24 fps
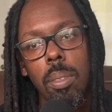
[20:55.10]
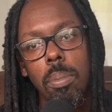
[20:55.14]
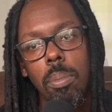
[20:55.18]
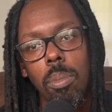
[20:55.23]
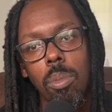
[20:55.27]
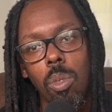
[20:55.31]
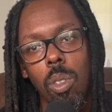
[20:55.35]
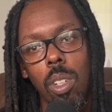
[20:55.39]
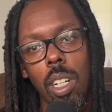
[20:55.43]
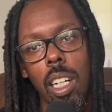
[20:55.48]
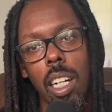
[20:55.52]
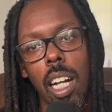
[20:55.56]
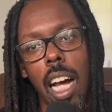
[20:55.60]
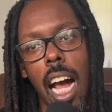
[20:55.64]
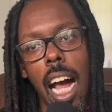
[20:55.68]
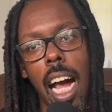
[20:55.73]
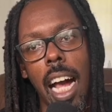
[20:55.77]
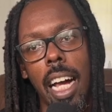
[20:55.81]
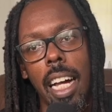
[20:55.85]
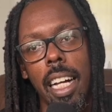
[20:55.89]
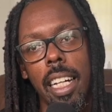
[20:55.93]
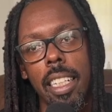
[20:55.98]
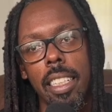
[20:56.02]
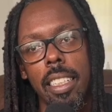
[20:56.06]
where
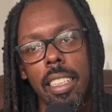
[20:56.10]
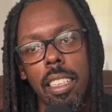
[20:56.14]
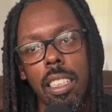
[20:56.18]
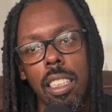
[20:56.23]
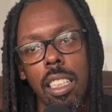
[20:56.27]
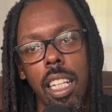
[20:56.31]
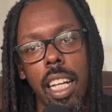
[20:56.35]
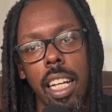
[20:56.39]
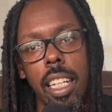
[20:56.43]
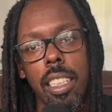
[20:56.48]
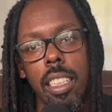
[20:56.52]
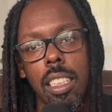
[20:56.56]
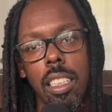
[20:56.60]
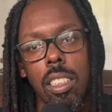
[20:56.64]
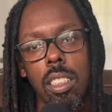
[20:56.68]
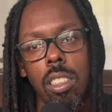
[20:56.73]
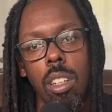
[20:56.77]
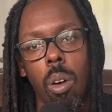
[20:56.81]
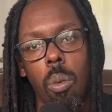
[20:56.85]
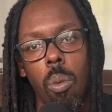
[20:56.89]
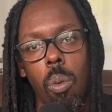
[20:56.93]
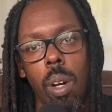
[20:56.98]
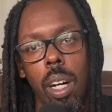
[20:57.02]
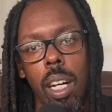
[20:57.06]
I let
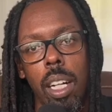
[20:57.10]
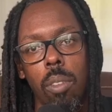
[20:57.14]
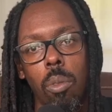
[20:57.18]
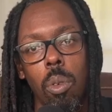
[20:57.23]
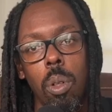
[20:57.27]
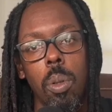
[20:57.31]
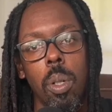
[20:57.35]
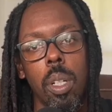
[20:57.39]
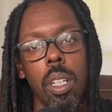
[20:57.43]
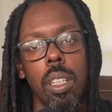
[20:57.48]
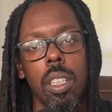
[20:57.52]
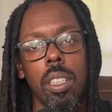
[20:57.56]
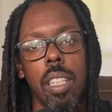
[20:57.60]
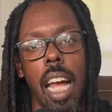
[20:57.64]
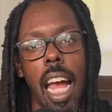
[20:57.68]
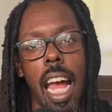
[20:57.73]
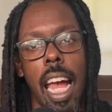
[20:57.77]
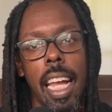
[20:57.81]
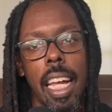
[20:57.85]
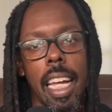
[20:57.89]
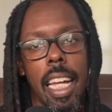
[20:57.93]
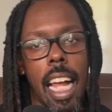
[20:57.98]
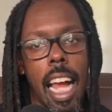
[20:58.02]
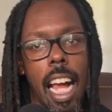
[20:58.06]
someone, we were
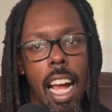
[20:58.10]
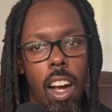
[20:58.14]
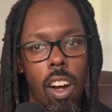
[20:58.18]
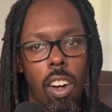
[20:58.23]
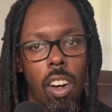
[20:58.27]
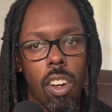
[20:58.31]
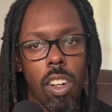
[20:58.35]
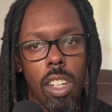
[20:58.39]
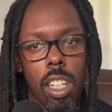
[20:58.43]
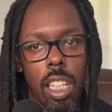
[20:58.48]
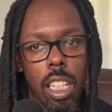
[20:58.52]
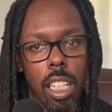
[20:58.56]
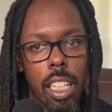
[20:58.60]
hanging out,